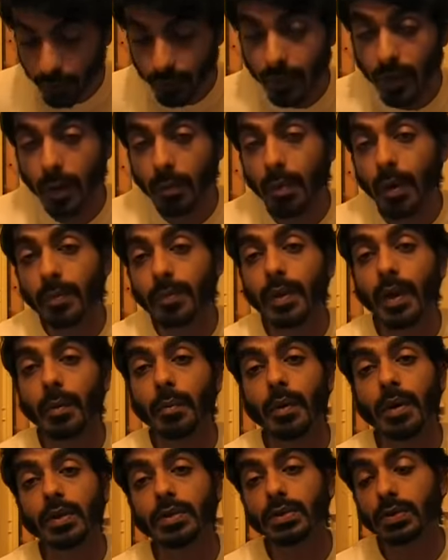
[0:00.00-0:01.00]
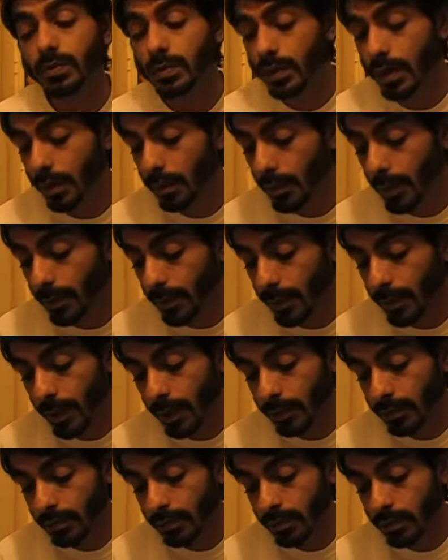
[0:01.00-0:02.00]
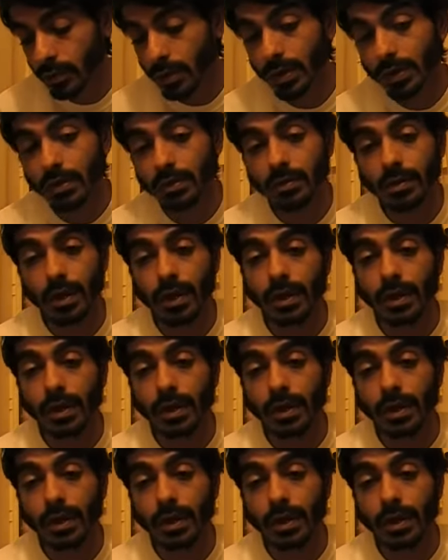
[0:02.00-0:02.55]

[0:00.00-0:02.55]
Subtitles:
we've come up that much. We've come up about 28,